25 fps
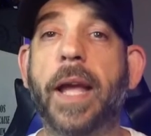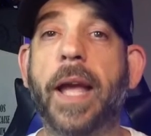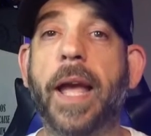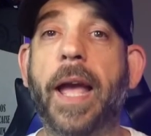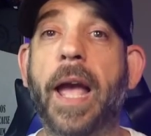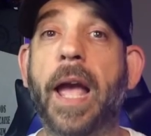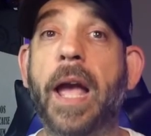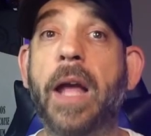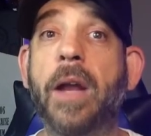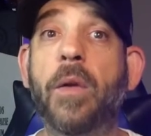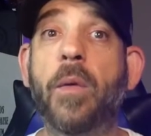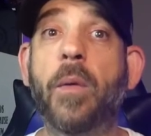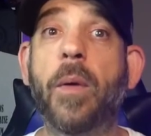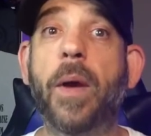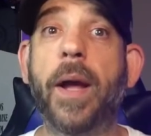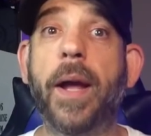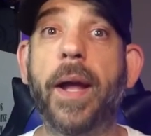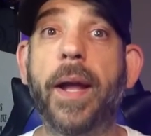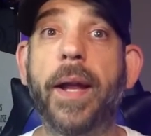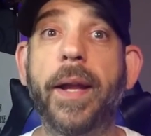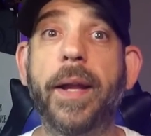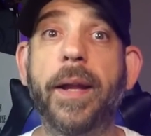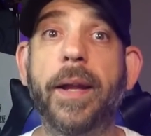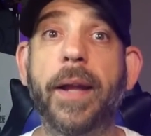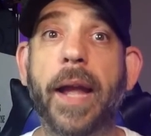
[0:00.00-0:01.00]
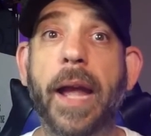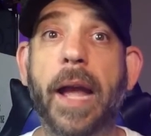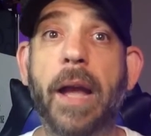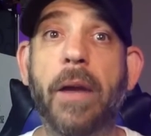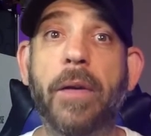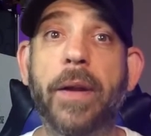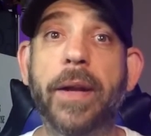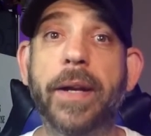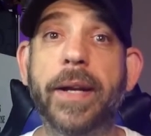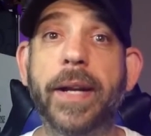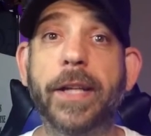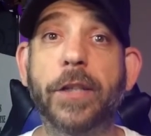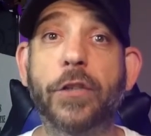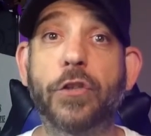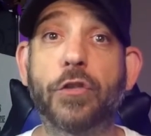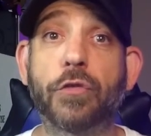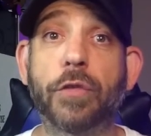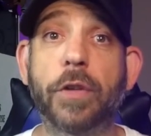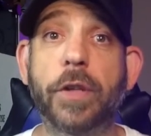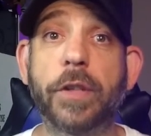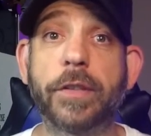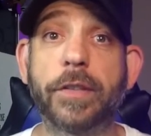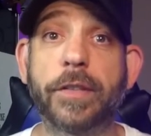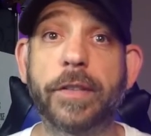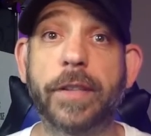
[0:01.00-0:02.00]
how can I
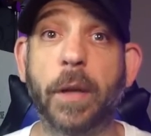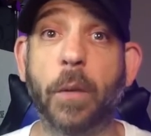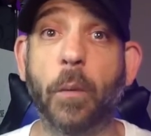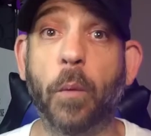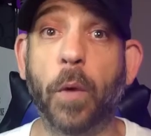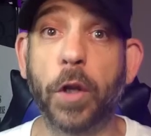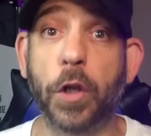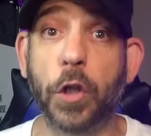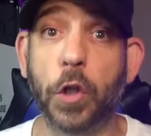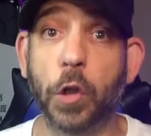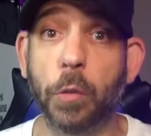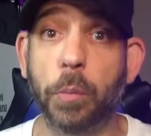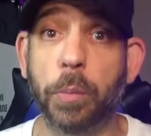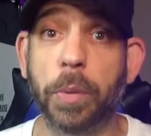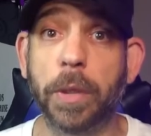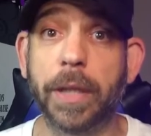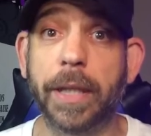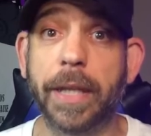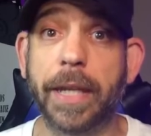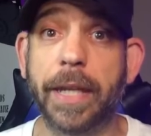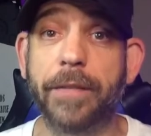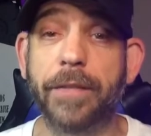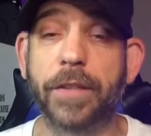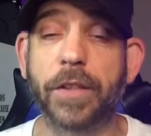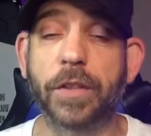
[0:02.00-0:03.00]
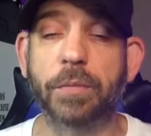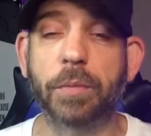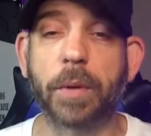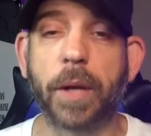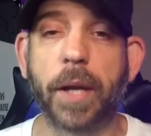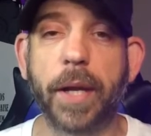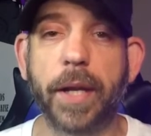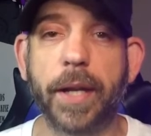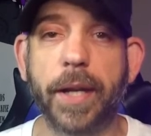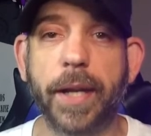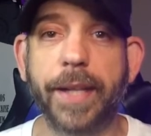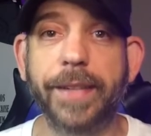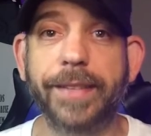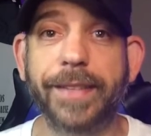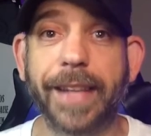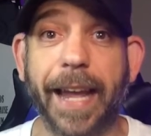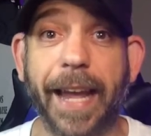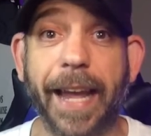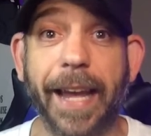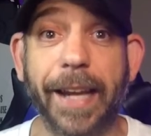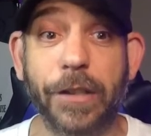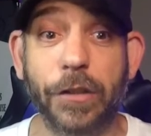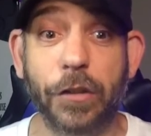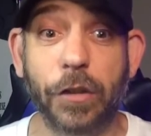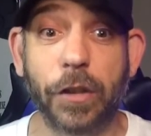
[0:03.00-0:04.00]
trust that what you believe is right is
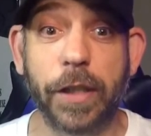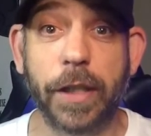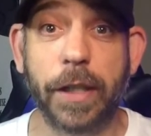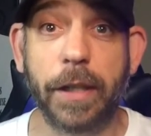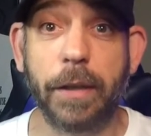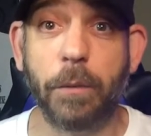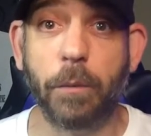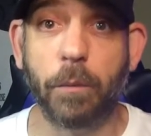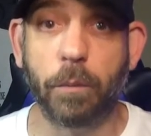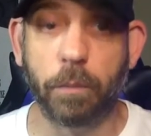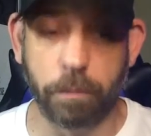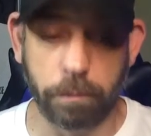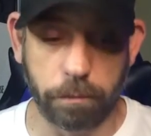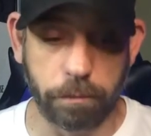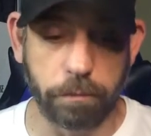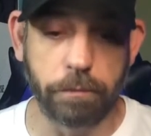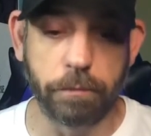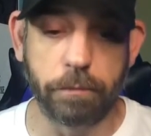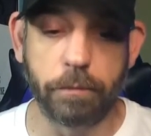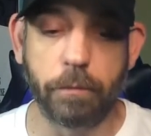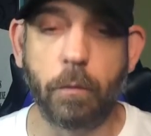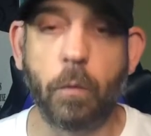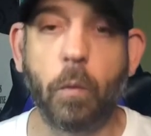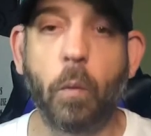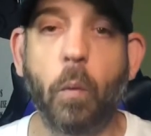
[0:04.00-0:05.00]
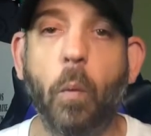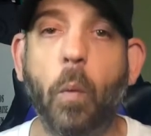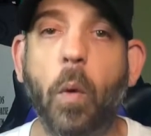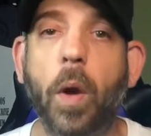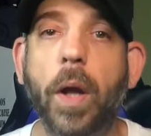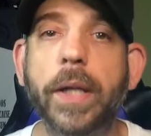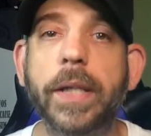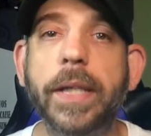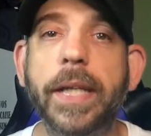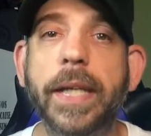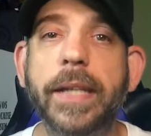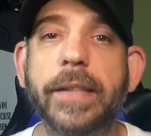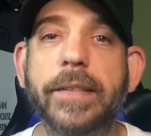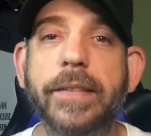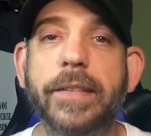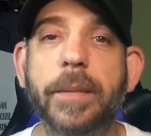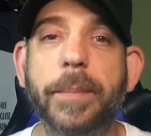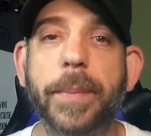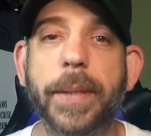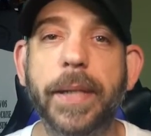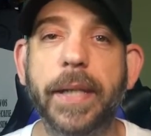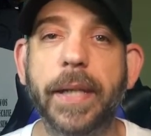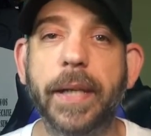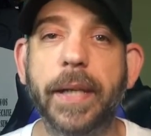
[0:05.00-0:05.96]
actually what needs to be